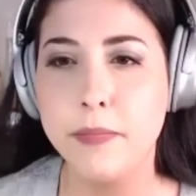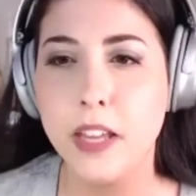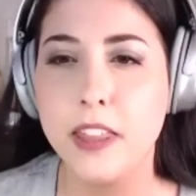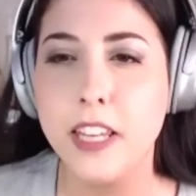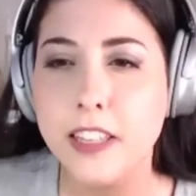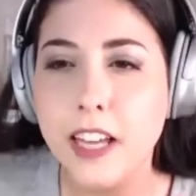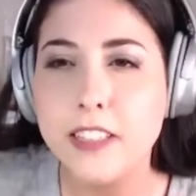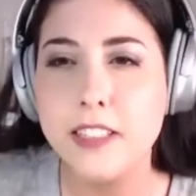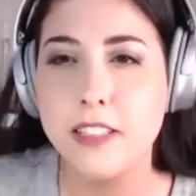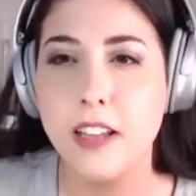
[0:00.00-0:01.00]
I think that's
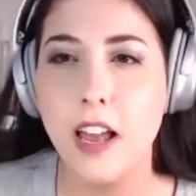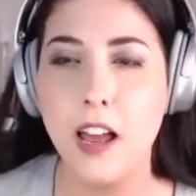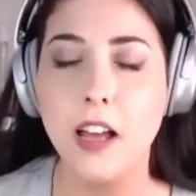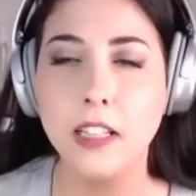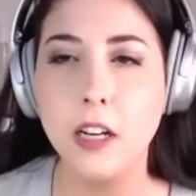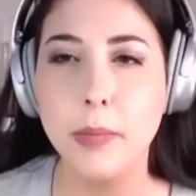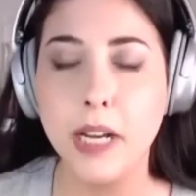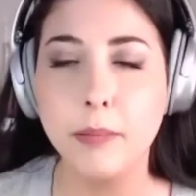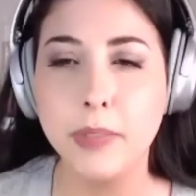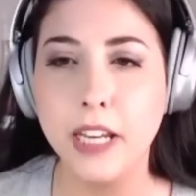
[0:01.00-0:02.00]
a little bit
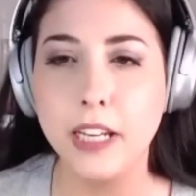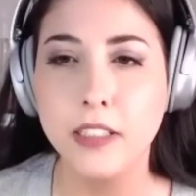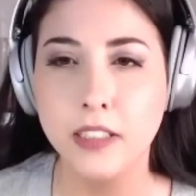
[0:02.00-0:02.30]
at play.